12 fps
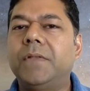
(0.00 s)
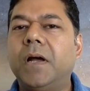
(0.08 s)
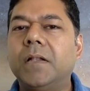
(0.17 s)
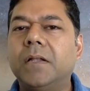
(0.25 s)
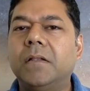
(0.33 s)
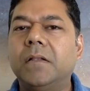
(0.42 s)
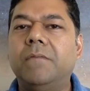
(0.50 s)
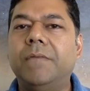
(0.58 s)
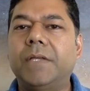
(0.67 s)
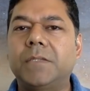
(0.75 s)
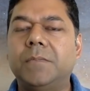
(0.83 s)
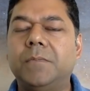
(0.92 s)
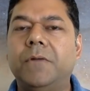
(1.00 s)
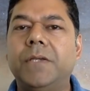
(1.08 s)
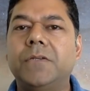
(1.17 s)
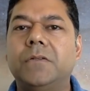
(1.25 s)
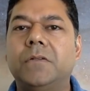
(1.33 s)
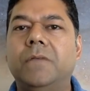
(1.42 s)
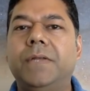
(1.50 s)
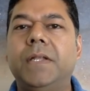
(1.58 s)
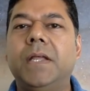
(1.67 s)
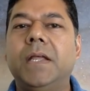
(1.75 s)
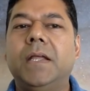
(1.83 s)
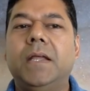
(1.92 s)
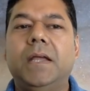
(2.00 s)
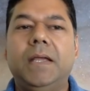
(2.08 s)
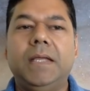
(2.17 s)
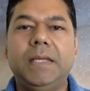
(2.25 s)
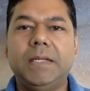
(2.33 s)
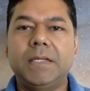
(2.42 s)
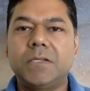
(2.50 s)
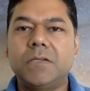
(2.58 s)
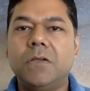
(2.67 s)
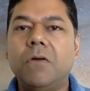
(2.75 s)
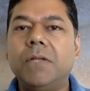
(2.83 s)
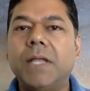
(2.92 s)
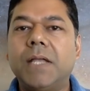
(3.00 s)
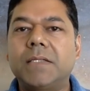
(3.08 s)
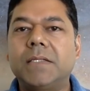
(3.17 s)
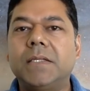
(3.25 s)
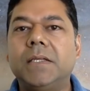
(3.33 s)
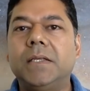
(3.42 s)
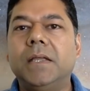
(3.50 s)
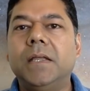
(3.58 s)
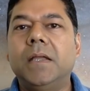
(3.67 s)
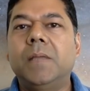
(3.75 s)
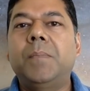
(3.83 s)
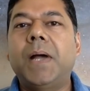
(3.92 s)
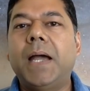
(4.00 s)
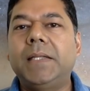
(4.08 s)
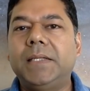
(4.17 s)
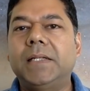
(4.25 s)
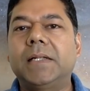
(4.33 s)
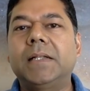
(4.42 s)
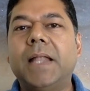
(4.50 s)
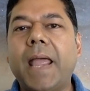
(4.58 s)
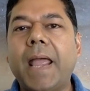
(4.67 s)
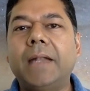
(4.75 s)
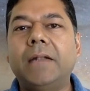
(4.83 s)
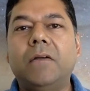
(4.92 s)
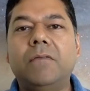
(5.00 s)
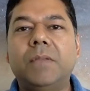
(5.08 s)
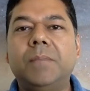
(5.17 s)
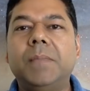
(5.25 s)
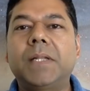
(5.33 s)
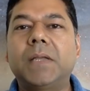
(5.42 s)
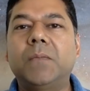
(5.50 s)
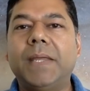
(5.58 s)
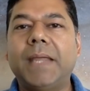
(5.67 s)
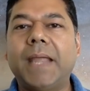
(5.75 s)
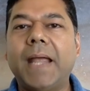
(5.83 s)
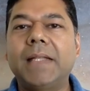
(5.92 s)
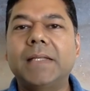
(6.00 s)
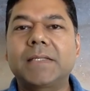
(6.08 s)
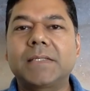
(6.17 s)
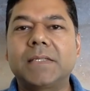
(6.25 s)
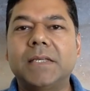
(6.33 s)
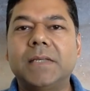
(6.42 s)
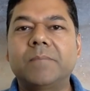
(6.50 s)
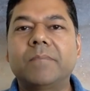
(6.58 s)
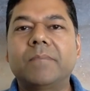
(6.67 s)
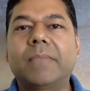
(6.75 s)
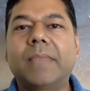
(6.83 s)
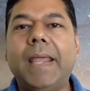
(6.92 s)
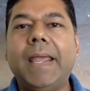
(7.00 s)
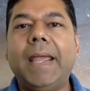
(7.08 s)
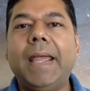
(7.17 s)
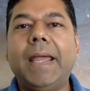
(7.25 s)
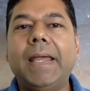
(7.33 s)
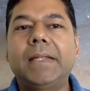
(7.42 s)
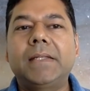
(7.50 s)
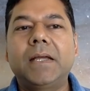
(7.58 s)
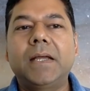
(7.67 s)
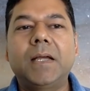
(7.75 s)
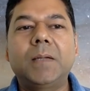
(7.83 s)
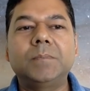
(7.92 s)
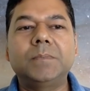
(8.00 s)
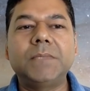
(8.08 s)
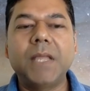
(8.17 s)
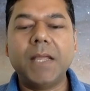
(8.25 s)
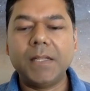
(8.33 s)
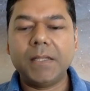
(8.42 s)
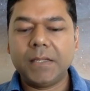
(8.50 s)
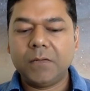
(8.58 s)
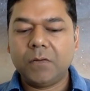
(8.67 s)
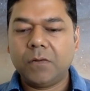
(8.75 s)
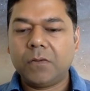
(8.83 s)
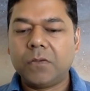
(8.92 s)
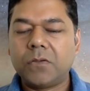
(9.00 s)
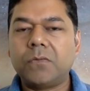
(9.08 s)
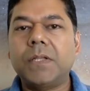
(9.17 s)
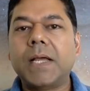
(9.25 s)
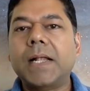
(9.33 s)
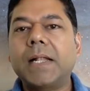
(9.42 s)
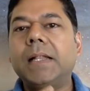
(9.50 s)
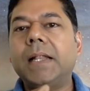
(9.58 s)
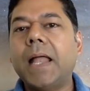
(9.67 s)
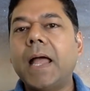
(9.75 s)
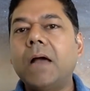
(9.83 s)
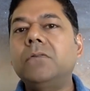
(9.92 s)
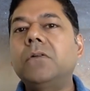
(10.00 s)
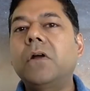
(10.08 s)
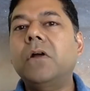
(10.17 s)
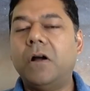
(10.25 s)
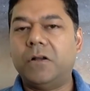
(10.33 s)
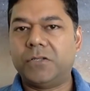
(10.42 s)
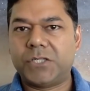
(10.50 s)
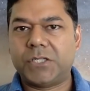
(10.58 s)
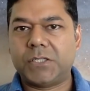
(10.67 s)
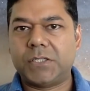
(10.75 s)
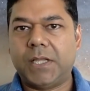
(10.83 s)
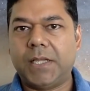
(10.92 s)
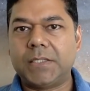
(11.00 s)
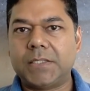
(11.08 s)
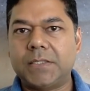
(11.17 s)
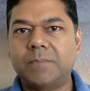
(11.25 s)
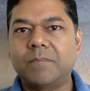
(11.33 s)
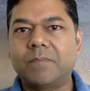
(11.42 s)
done a lot of exploration of it. It is known as the pineal gland of the Milky Way galaxy. And then, through the cloud consciousness,